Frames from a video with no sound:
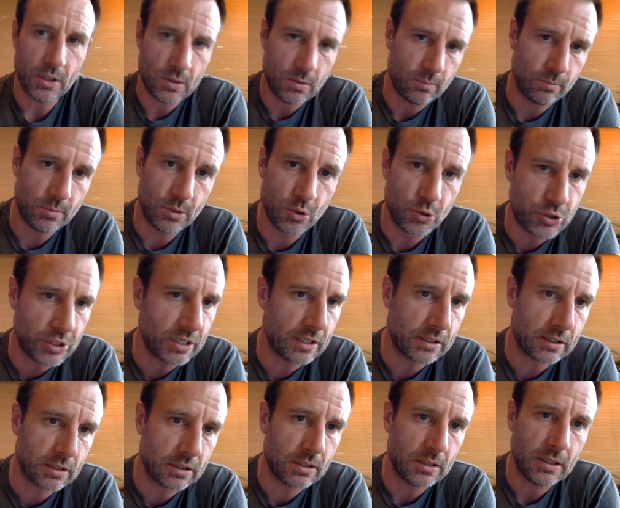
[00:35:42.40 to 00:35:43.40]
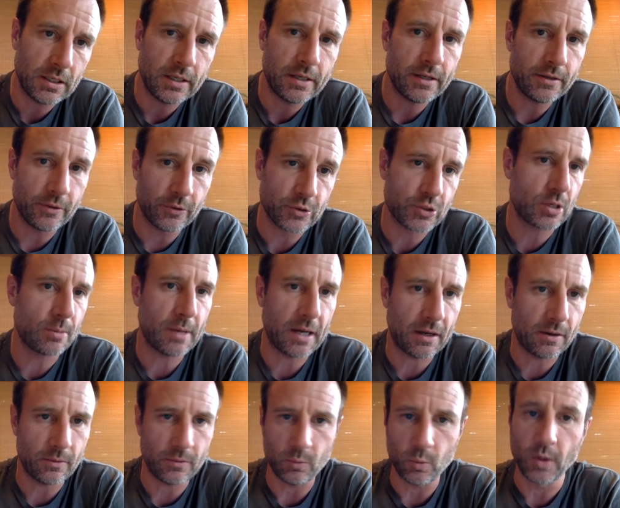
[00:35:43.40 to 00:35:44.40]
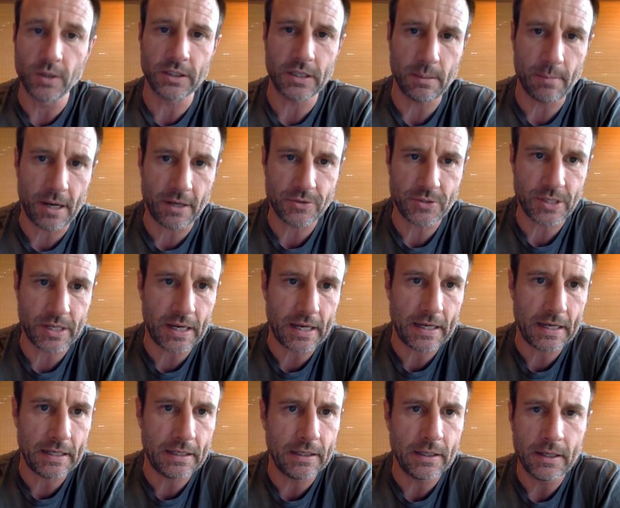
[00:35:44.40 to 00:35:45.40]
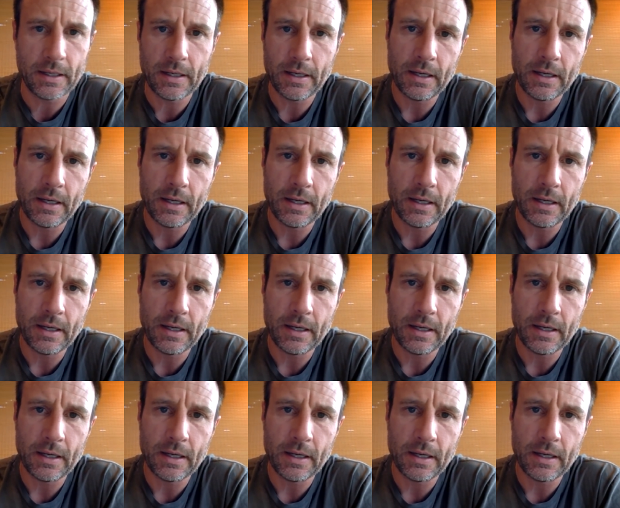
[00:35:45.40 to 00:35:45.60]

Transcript: music. Those come out. One came out today.